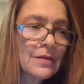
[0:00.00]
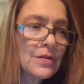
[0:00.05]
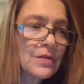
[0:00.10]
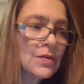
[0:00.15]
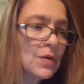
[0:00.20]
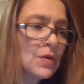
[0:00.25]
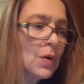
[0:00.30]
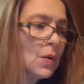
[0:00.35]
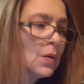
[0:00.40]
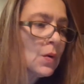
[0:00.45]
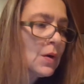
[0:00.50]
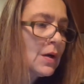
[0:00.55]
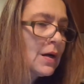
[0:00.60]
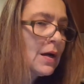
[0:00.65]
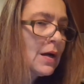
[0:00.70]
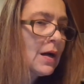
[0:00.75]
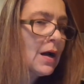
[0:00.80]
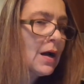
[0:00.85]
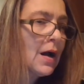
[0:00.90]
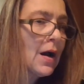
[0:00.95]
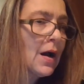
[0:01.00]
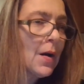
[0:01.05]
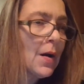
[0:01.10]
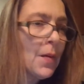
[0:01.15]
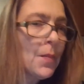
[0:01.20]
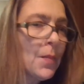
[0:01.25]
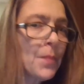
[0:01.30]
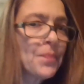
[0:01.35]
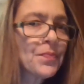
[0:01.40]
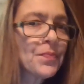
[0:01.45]
So
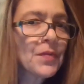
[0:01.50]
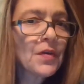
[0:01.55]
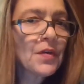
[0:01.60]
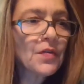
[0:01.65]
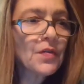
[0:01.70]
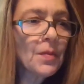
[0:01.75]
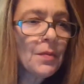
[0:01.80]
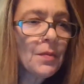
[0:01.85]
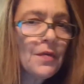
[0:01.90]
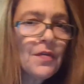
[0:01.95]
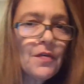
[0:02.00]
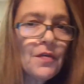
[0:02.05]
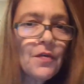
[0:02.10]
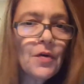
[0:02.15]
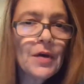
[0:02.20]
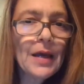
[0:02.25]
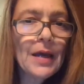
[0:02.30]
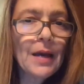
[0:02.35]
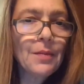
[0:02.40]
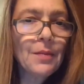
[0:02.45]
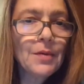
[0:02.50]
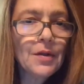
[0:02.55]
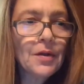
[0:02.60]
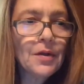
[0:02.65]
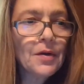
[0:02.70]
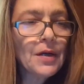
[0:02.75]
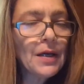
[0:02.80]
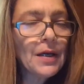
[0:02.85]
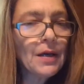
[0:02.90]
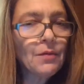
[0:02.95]
some of the
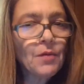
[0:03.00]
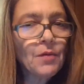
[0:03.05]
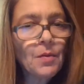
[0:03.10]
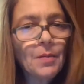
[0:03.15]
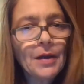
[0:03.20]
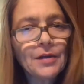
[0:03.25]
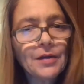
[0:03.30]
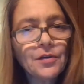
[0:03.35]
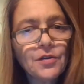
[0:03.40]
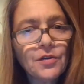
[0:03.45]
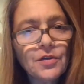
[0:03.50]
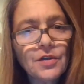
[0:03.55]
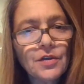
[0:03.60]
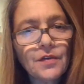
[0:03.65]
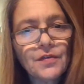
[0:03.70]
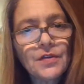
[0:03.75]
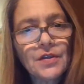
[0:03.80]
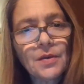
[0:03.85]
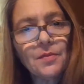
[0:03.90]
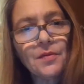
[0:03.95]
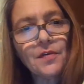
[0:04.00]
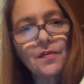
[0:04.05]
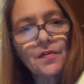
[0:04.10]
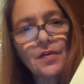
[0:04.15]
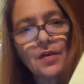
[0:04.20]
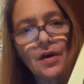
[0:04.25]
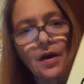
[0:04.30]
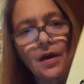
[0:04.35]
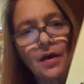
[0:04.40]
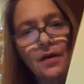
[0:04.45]
vocabulary and reminders of some
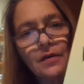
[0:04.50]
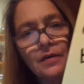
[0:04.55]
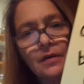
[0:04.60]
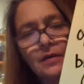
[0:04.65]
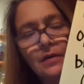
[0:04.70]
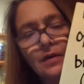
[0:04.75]
of the